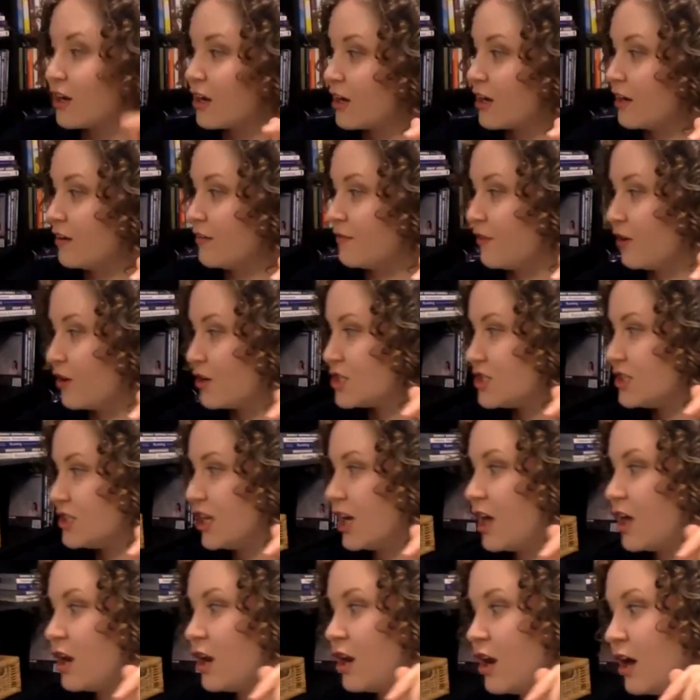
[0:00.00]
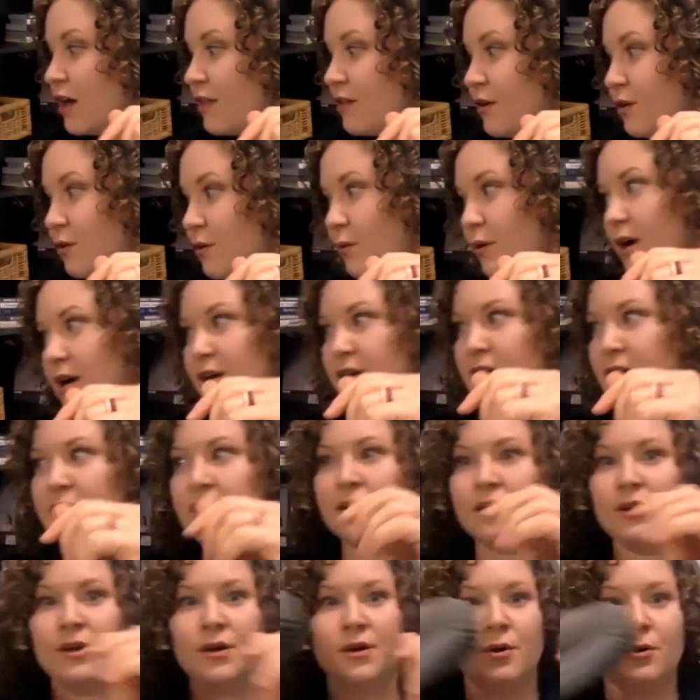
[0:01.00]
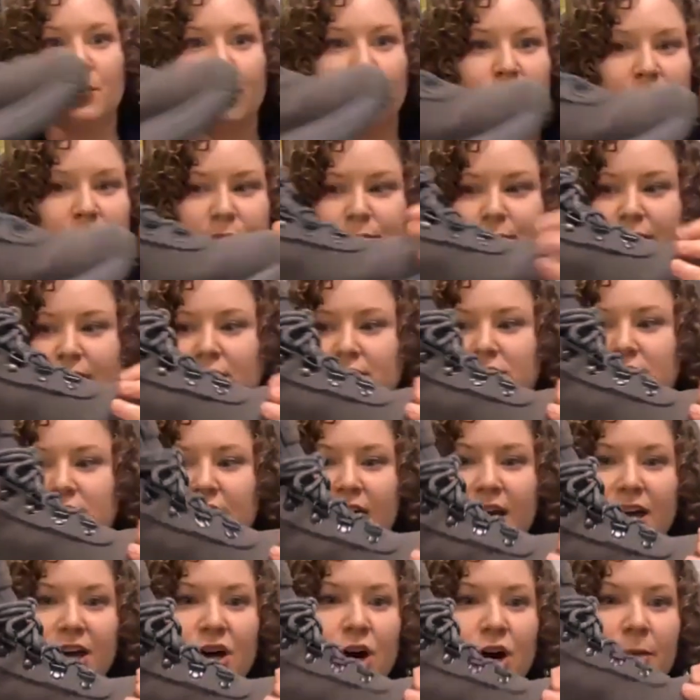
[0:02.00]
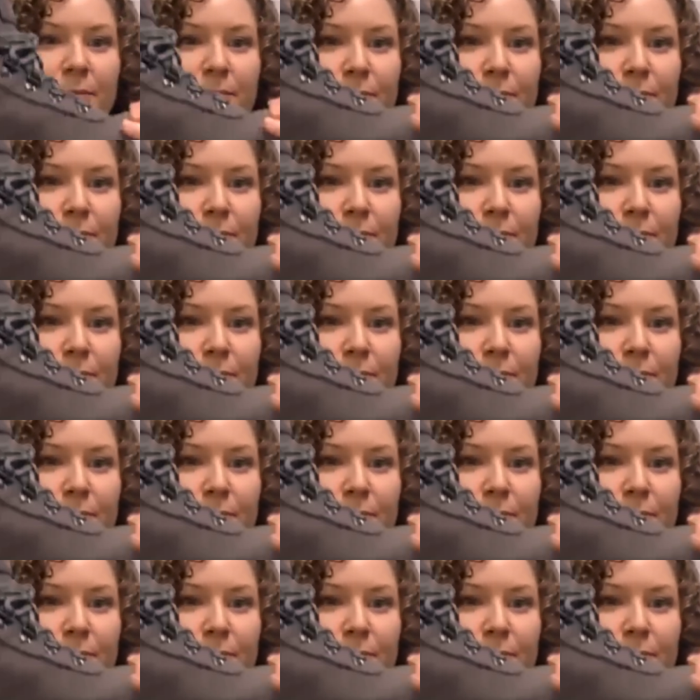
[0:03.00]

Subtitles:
Conversely, another one would be like a